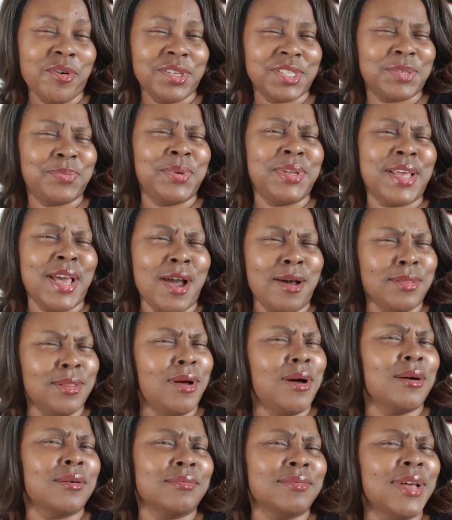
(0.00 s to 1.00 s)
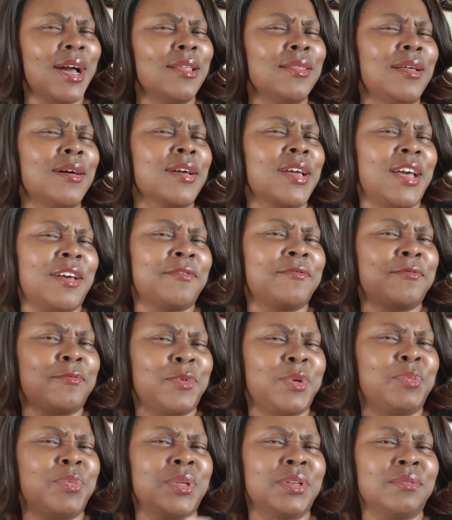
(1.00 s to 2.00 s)
It's been how long? How long have
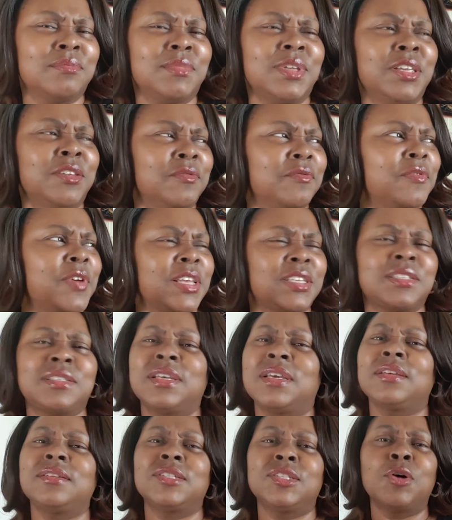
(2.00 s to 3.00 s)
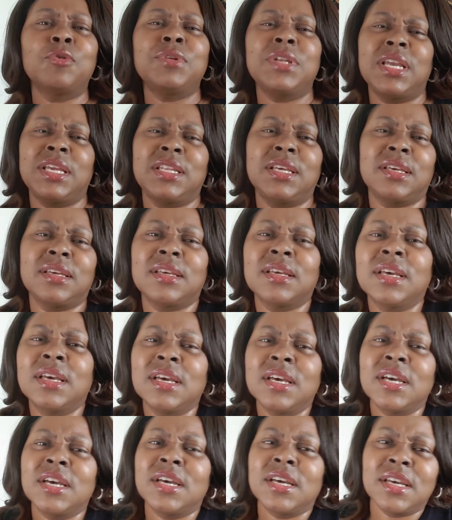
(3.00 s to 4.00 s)
we been donating
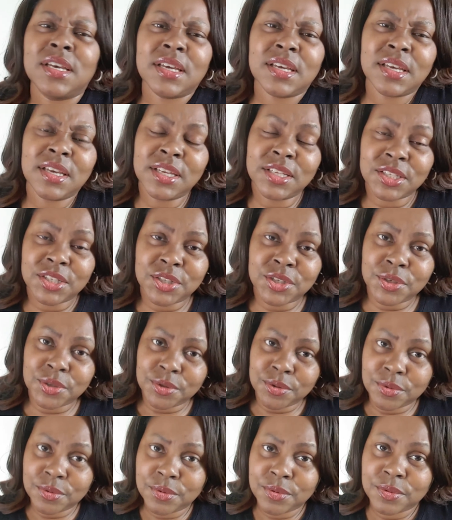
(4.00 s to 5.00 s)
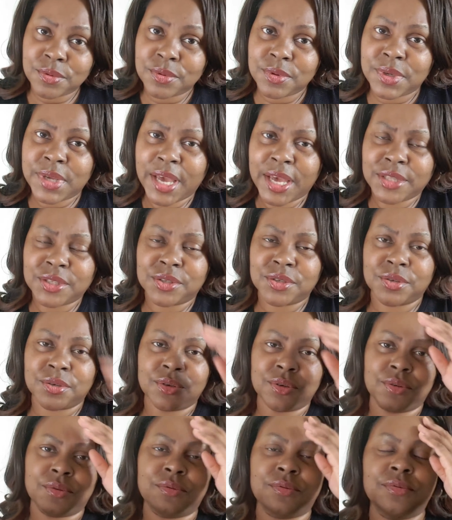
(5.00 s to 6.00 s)
into
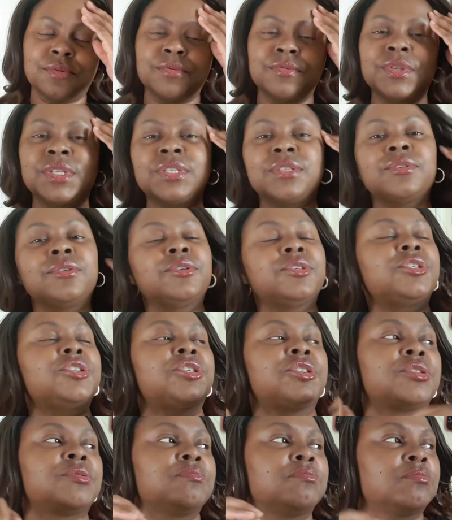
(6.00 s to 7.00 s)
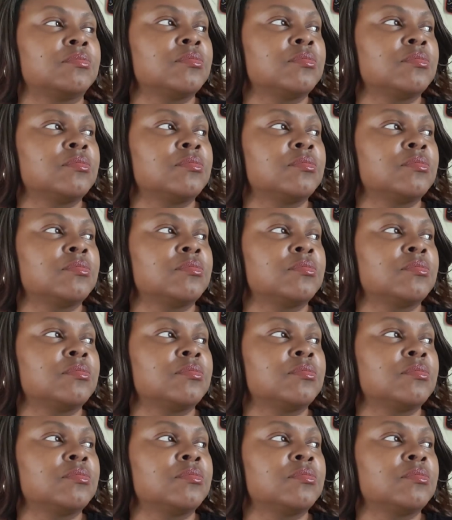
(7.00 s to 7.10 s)
cancer research?